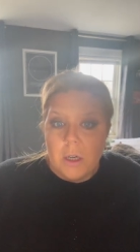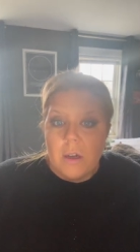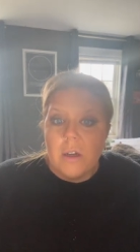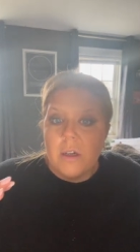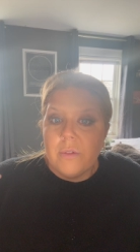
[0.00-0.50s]

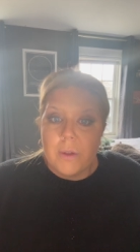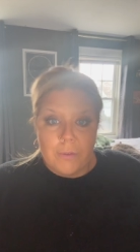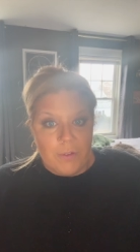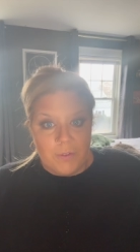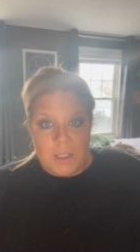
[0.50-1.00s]
of
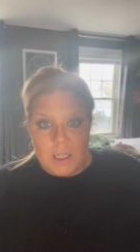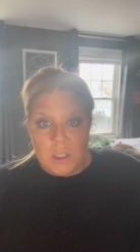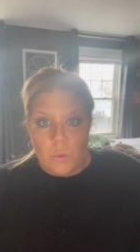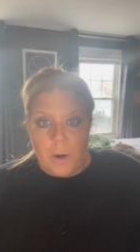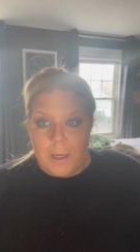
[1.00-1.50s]

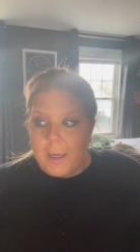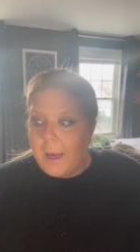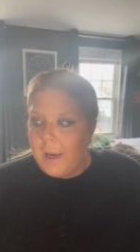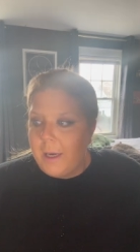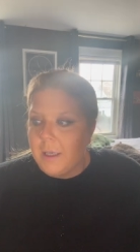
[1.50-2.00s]

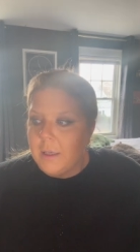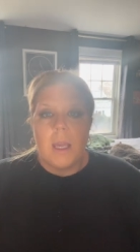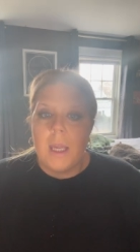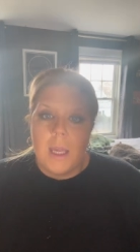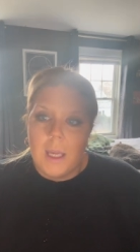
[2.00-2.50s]
1529,
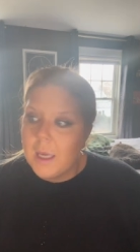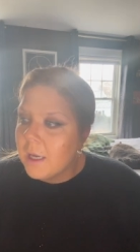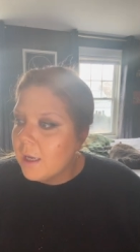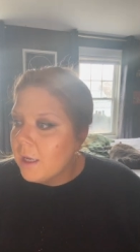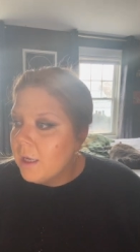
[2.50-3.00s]
he
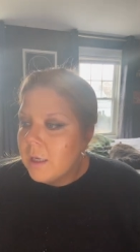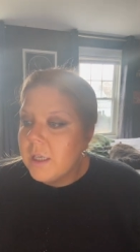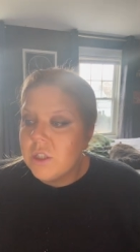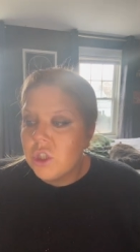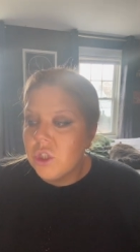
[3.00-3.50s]

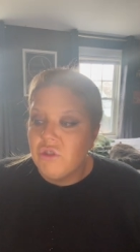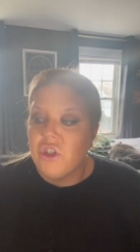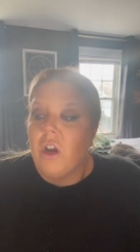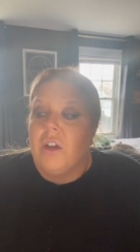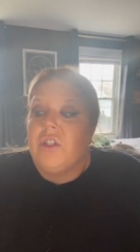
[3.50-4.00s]
is
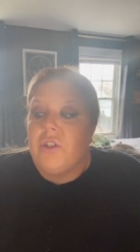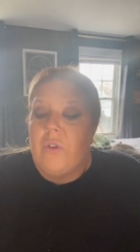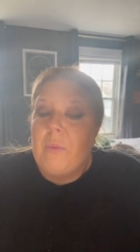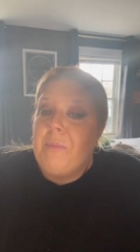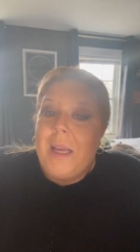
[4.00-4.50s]
charged
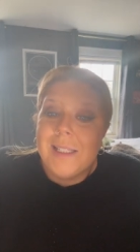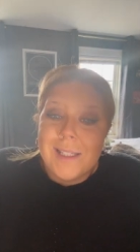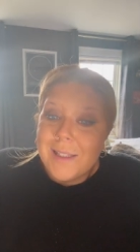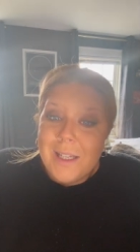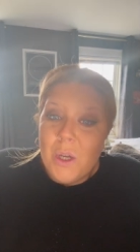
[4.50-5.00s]
for
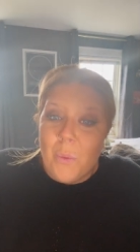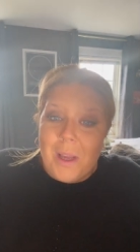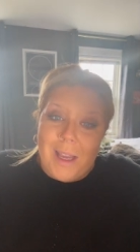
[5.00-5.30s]
basically going